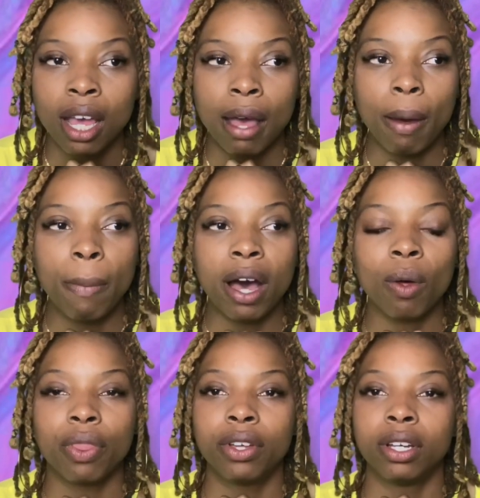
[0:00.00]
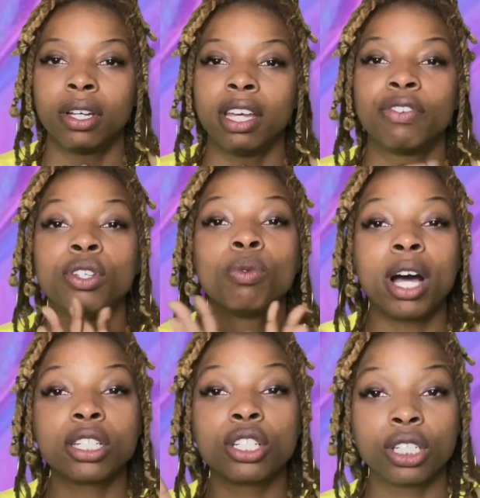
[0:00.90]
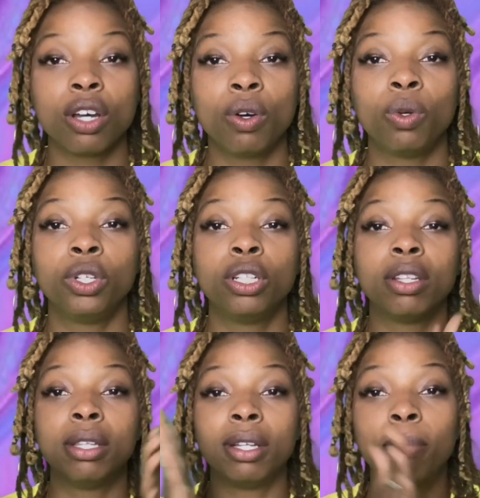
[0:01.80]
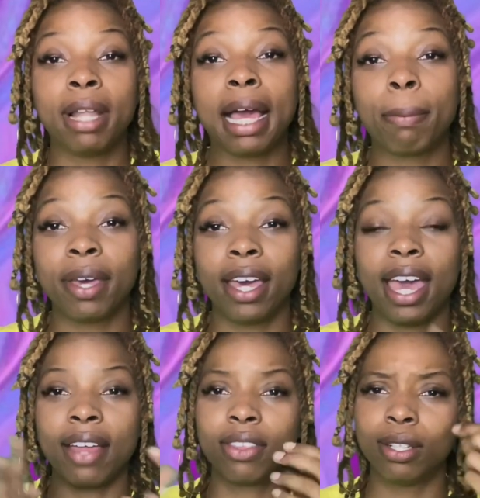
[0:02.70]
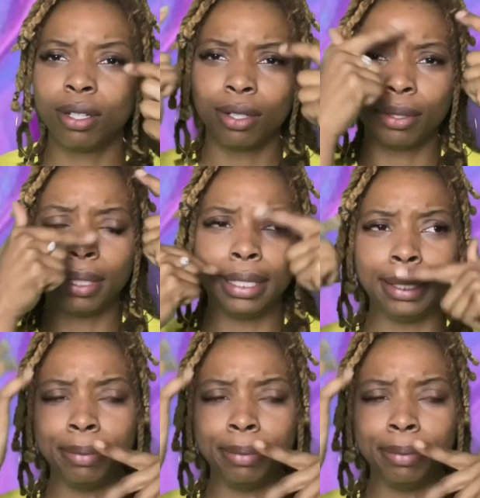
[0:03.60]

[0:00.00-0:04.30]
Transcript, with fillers: about the, if you watch the show, you know, the black man had the little, um,